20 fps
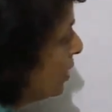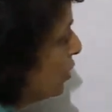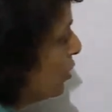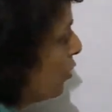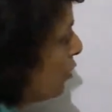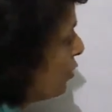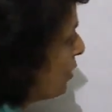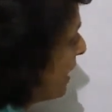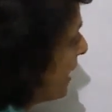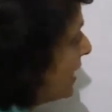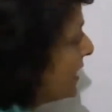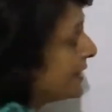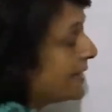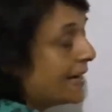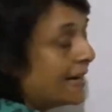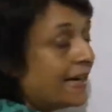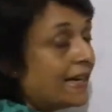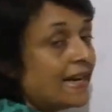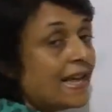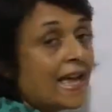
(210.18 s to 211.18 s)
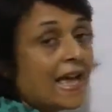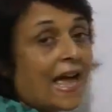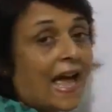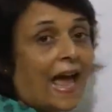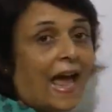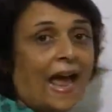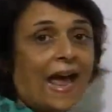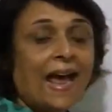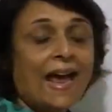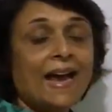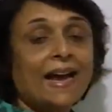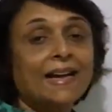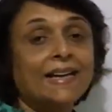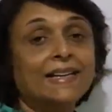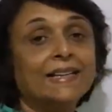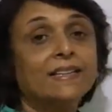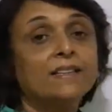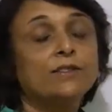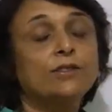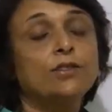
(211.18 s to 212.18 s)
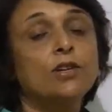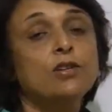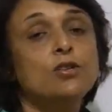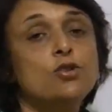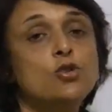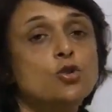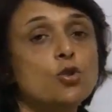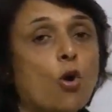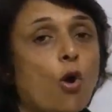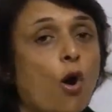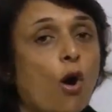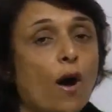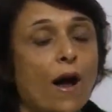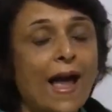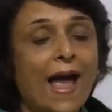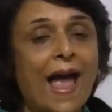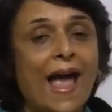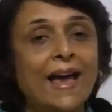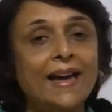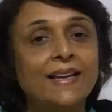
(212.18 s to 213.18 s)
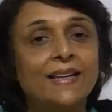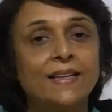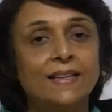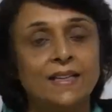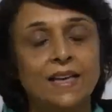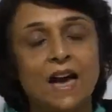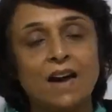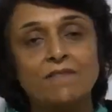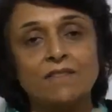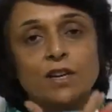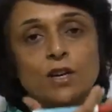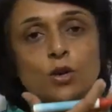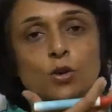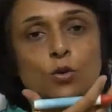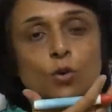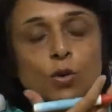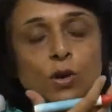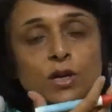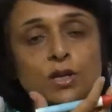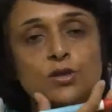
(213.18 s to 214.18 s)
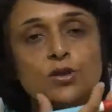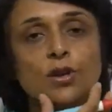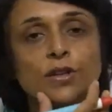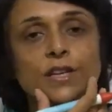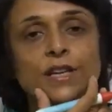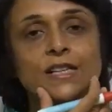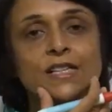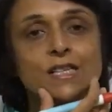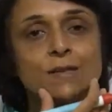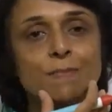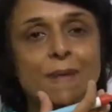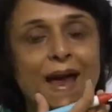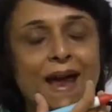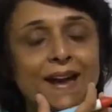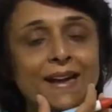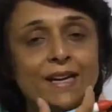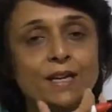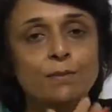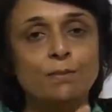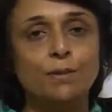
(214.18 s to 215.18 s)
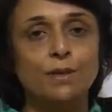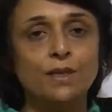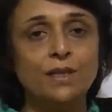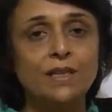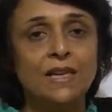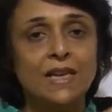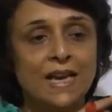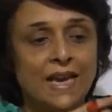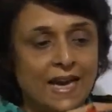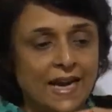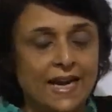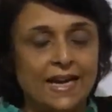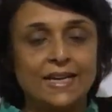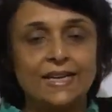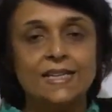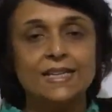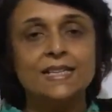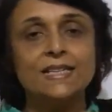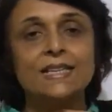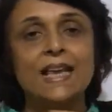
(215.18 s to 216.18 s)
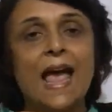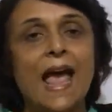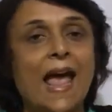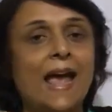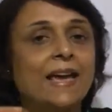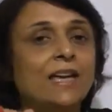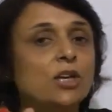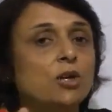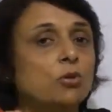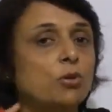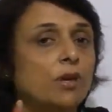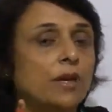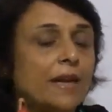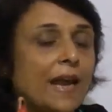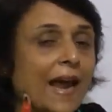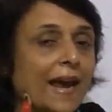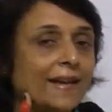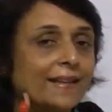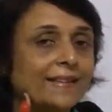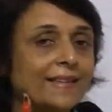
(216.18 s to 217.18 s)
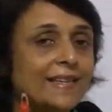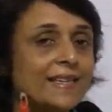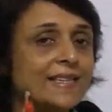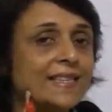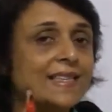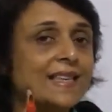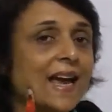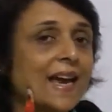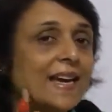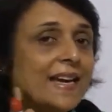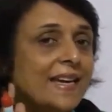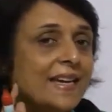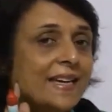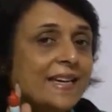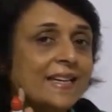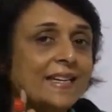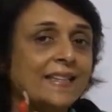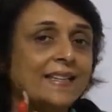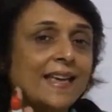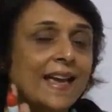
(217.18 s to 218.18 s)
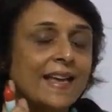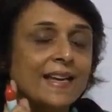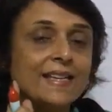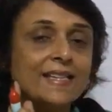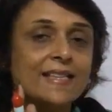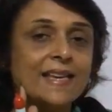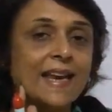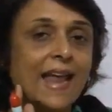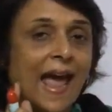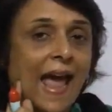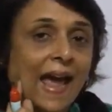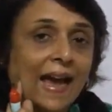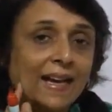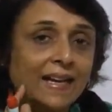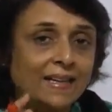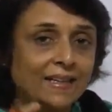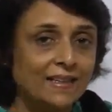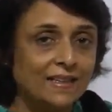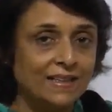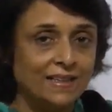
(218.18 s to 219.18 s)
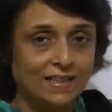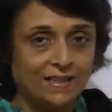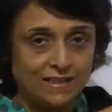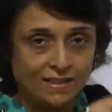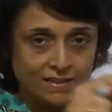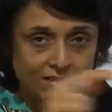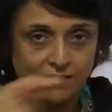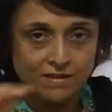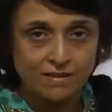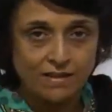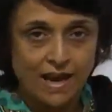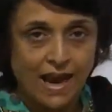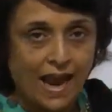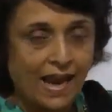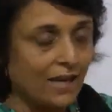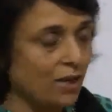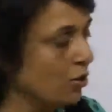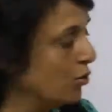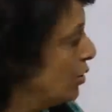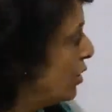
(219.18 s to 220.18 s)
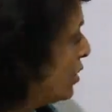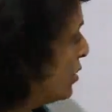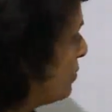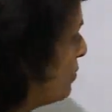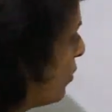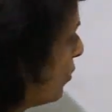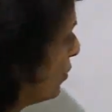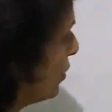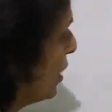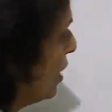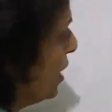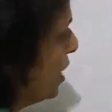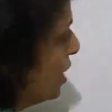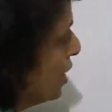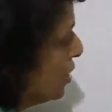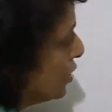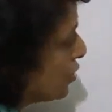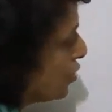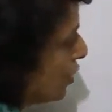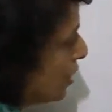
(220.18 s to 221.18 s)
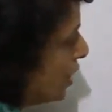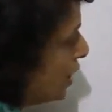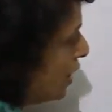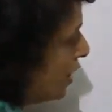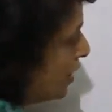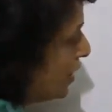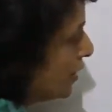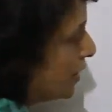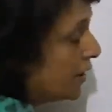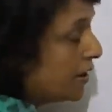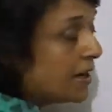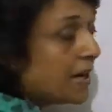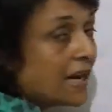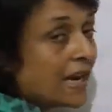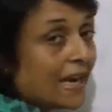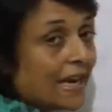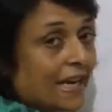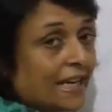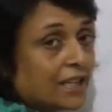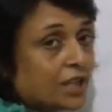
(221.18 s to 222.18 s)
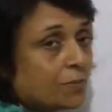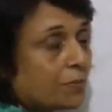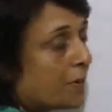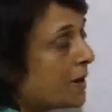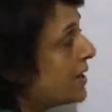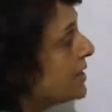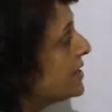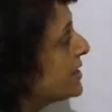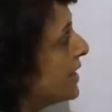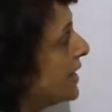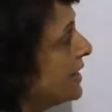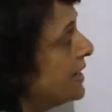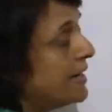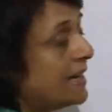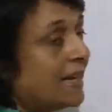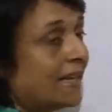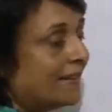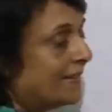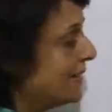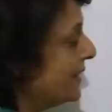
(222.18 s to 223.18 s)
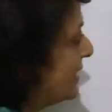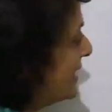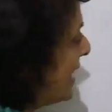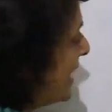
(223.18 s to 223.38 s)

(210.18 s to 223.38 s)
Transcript: located at the jaw angle. Our lower jaw, that is mandible, it is angular. At this side there is an angle, angular bone. So here is present the